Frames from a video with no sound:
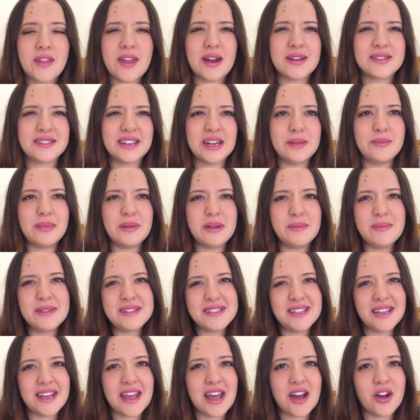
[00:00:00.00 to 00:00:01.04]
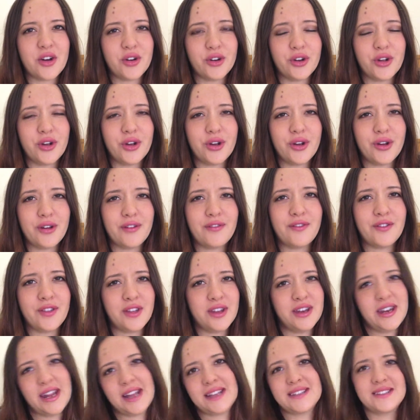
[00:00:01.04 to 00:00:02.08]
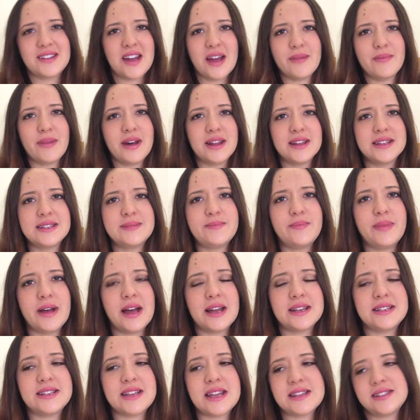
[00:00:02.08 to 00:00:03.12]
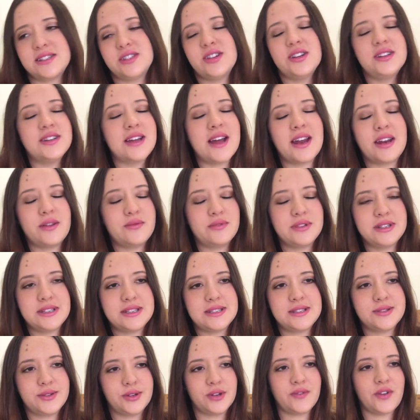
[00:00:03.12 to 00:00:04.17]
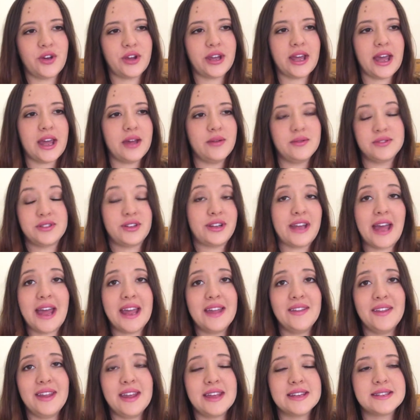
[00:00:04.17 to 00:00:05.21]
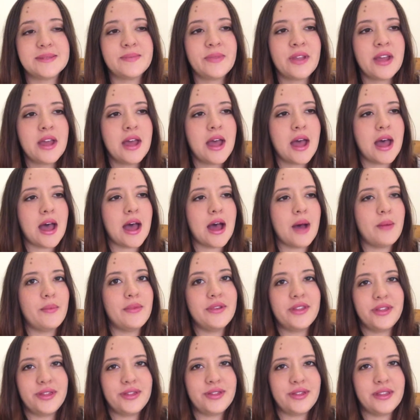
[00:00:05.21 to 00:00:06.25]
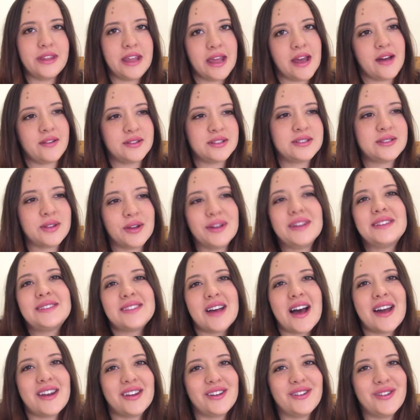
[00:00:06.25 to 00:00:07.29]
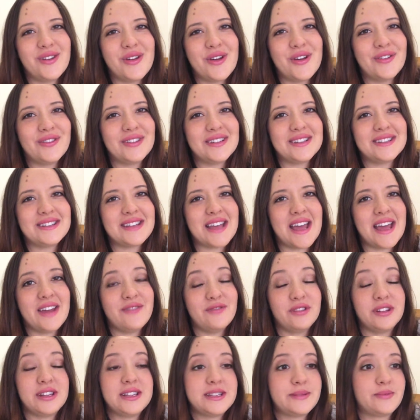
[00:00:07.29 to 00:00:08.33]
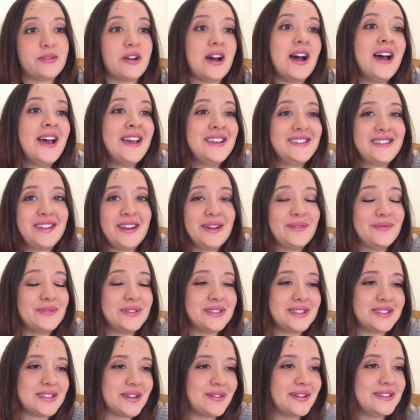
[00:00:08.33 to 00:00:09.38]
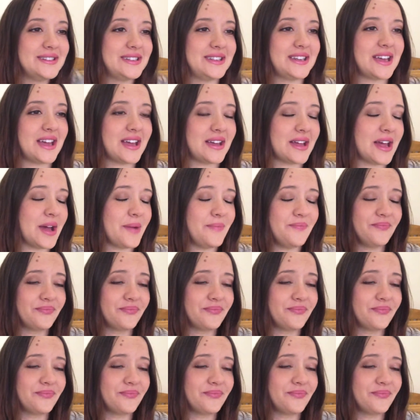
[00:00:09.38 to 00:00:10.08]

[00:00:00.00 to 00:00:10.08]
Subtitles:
that I was going to be missing out on her for the next 9 months. But as it turned out, it was sort of okay. It was okay in the end. But yeah, I was so excited and nervous and really surprised that it was so easy to